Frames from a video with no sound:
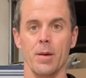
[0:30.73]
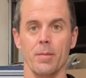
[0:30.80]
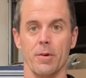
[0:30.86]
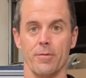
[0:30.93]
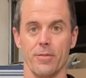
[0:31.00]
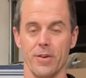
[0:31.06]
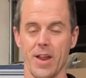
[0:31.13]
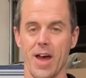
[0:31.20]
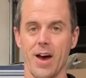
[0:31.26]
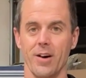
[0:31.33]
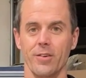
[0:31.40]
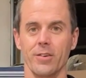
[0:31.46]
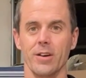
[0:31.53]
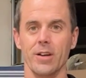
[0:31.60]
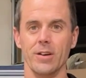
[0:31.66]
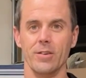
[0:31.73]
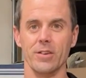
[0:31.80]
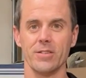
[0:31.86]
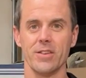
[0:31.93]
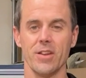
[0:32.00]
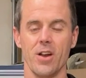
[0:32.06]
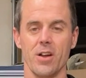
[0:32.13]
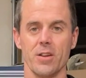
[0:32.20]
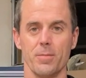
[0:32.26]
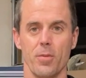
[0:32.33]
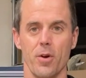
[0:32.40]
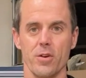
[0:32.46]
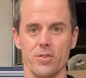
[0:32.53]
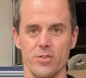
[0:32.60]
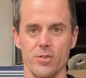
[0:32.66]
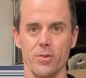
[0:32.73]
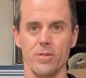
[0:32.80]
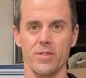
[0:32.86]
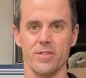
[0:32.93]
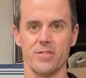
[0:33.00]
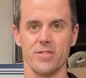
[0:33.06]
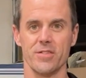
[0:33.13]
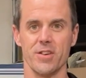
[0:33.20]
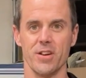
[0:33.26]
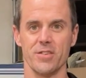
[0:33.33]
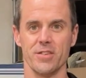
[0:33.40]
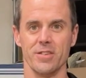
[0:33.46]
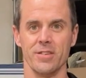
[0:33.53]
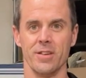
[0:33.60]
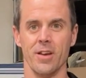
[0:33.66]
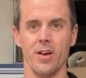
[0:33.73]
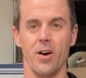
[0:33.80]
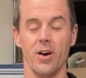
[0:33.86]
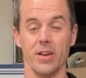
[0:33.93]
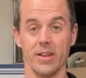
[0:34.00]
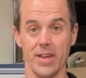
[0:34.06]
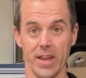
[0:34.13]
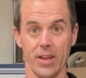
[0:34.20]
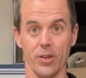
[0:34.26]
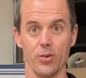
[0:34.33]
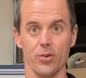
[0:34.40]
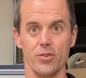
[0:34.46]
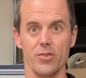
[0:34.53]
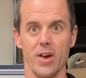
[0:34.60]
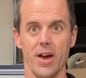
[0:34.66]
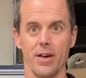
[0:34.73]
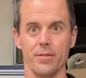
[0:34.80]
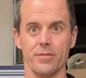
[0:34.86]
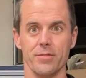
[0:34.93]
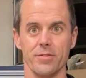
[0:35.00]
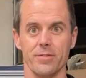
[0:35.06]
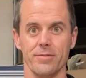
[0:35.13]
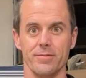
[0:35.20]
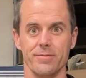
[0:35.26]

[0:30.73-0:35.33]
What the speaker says: But for now, let's get on to part 2 of this discussion on getting good drives.